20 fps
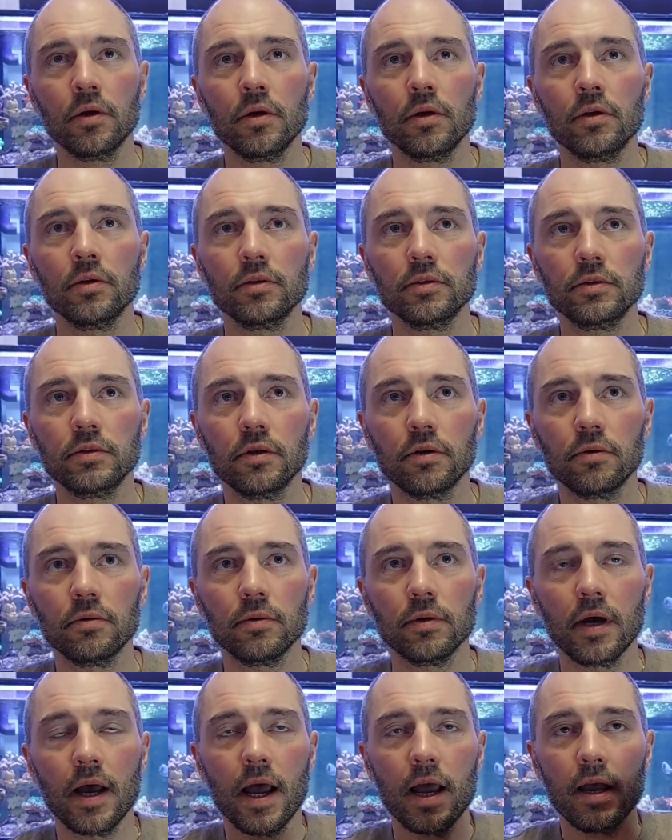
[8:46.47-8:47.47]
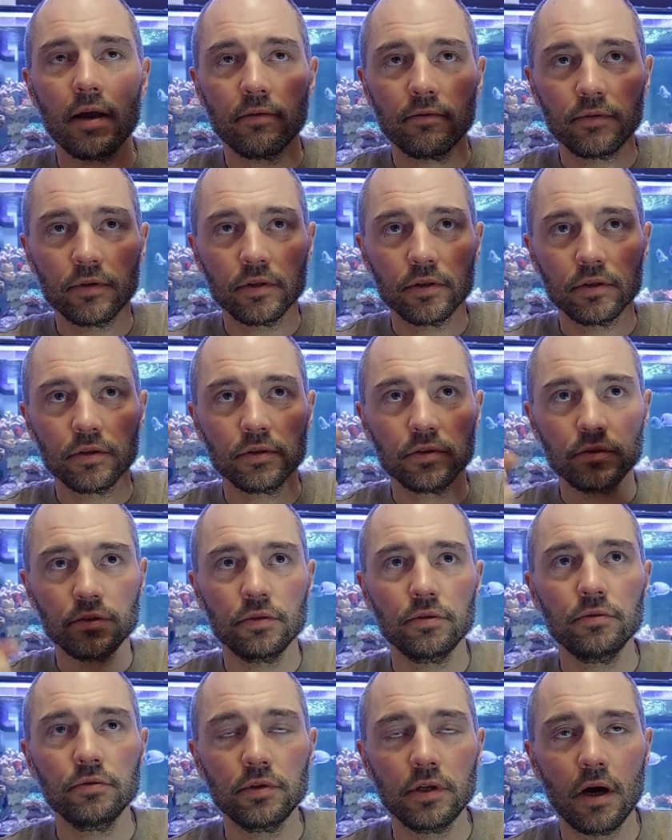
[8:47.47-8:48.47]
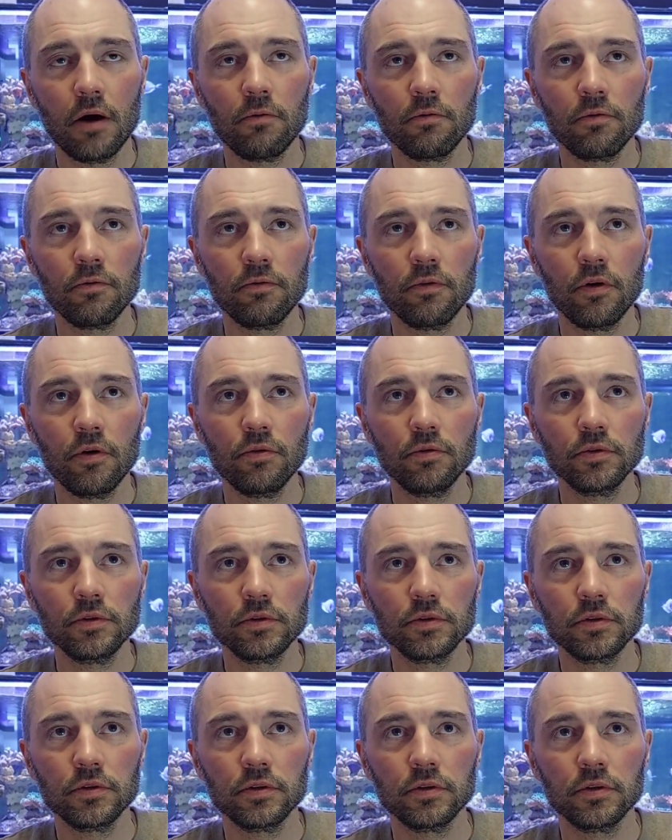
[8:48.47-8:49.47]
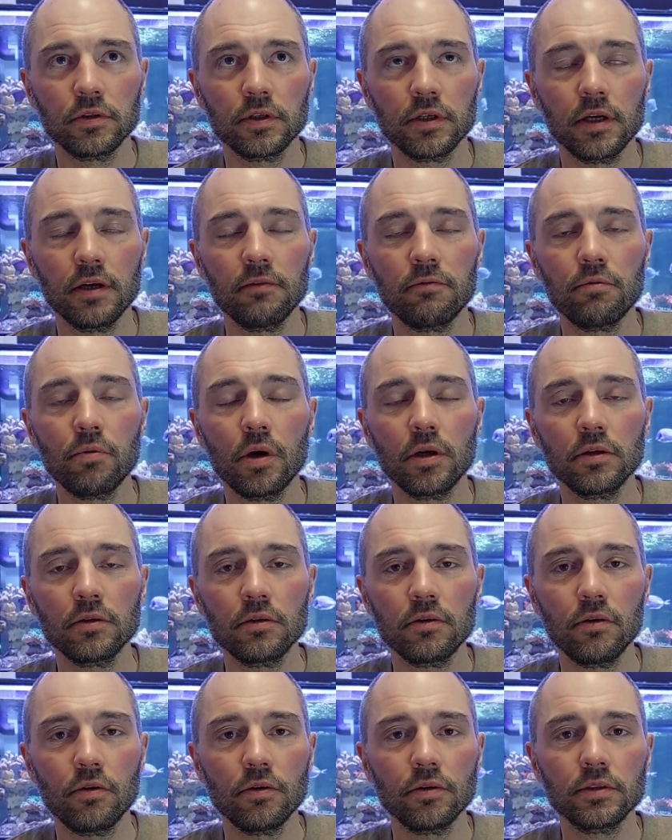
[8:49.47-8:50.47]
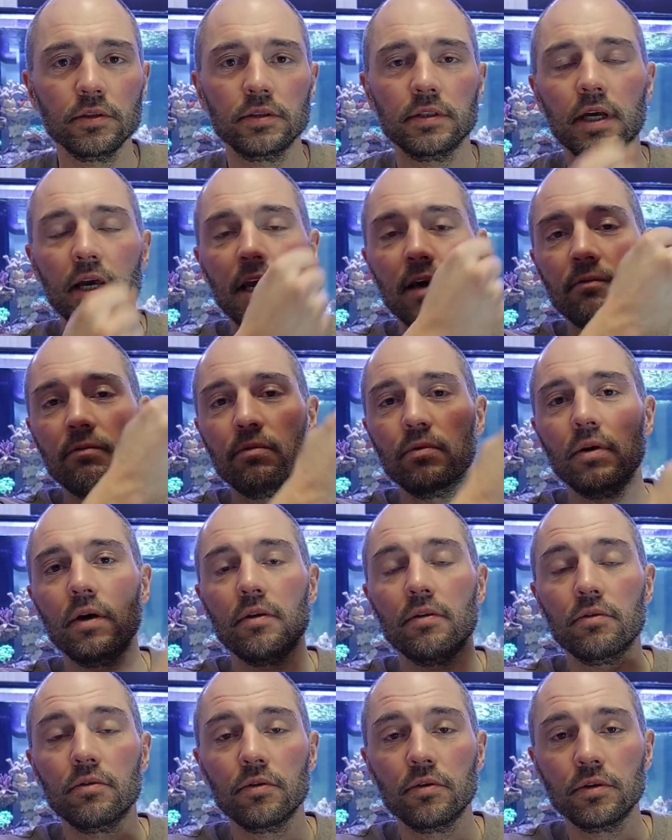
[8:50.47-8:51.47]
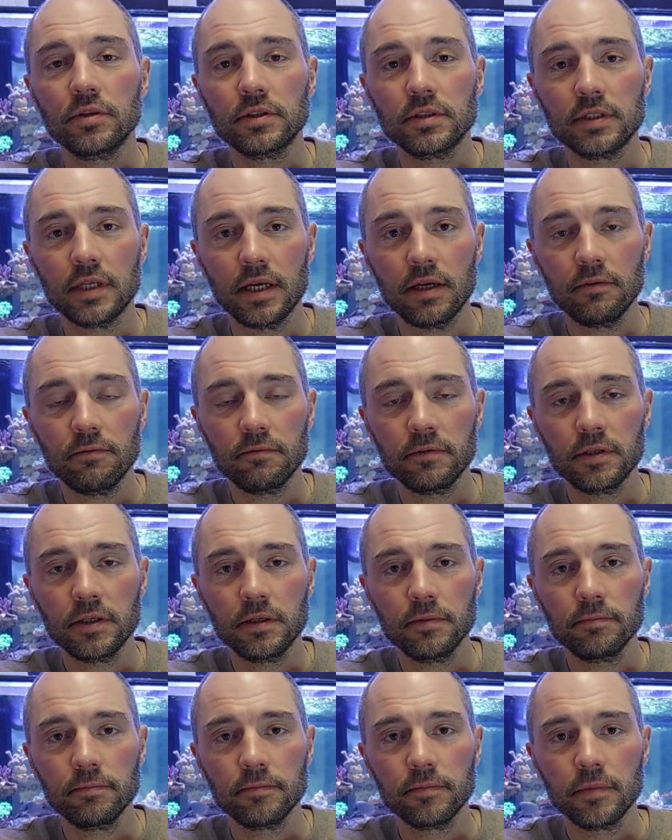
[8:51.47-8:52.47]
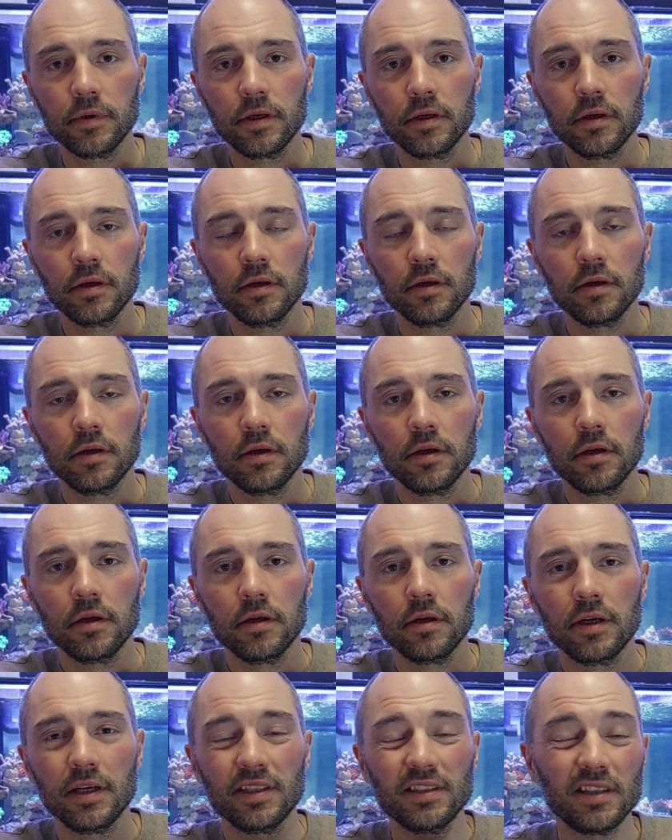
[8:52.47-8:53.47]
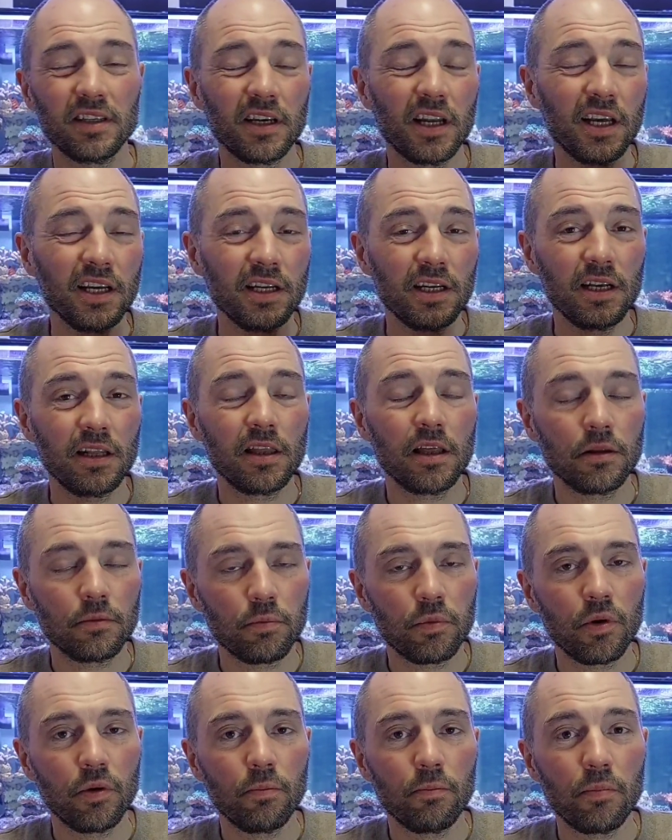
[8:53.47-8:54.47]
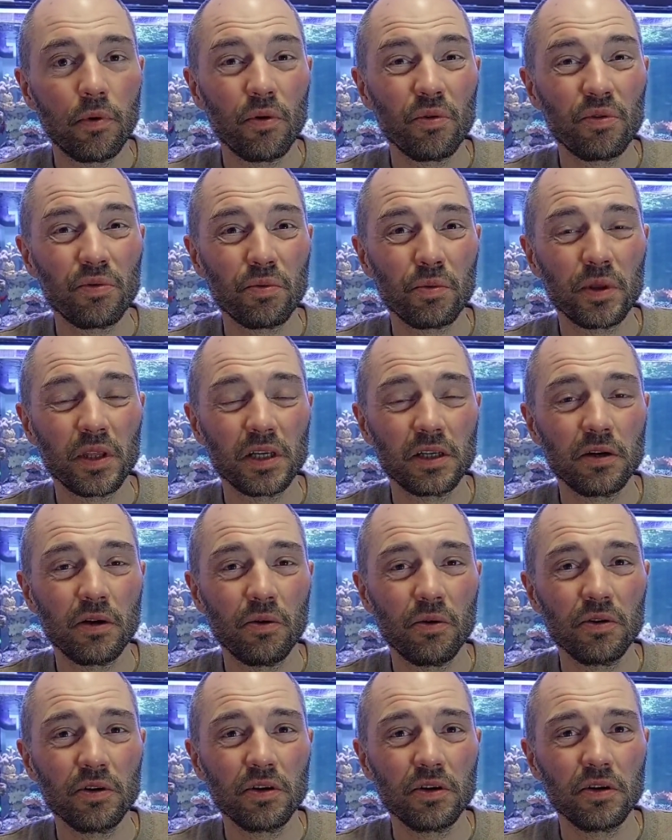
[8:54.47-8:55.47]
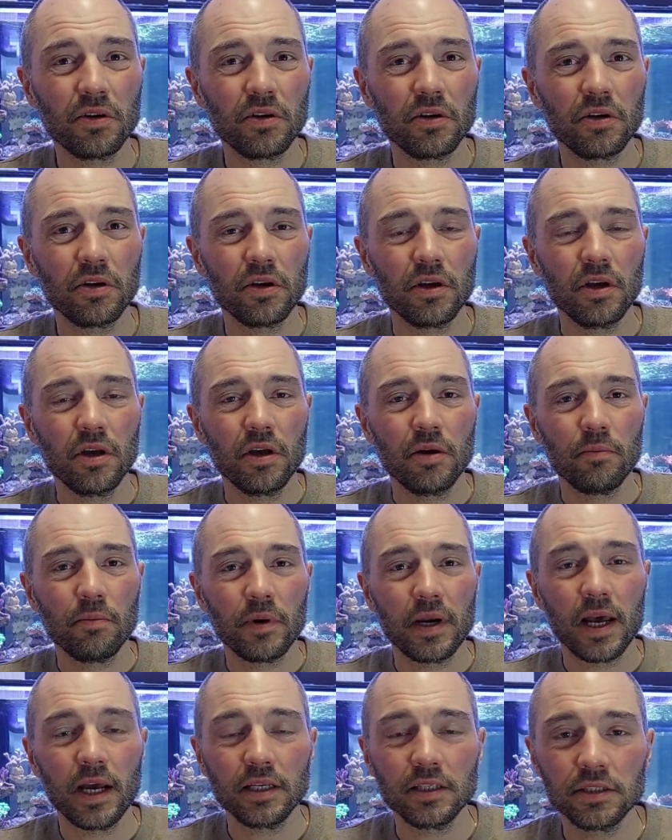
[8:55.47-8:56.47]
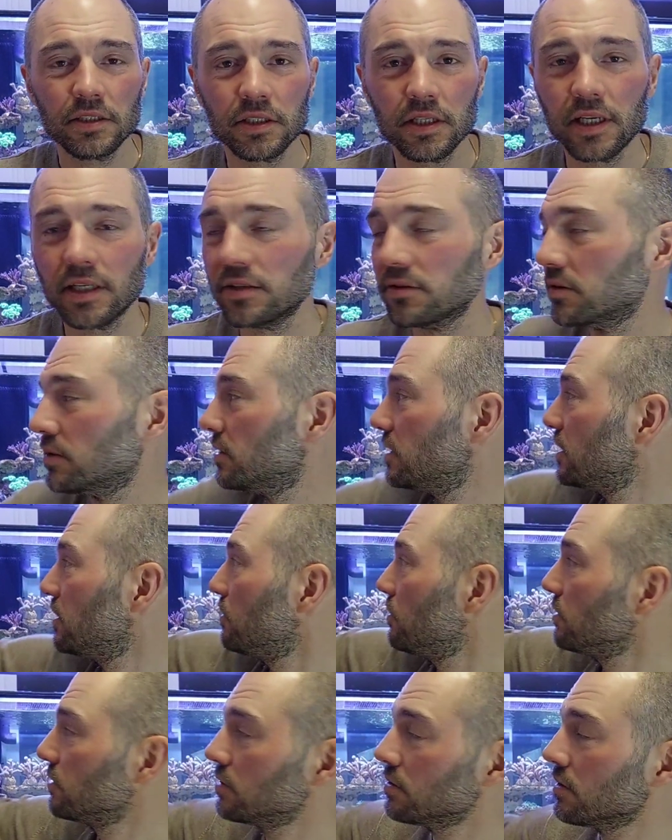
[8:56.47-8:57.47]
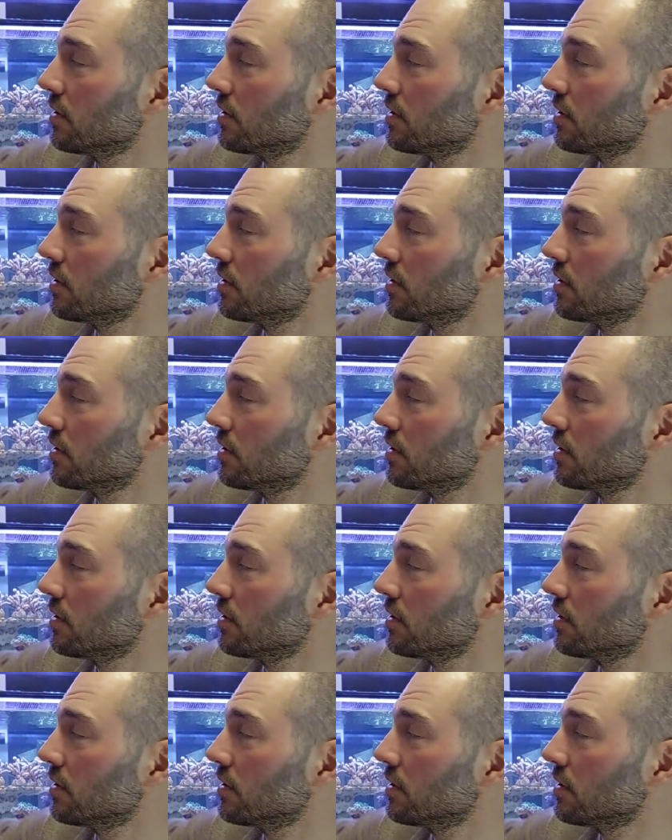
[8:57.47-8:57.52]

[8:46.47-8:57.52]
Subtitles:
so I have 2 downflows. If one clogs, I have a 3rd safety. It's unlikely that both will clog, but actually, as you see also on the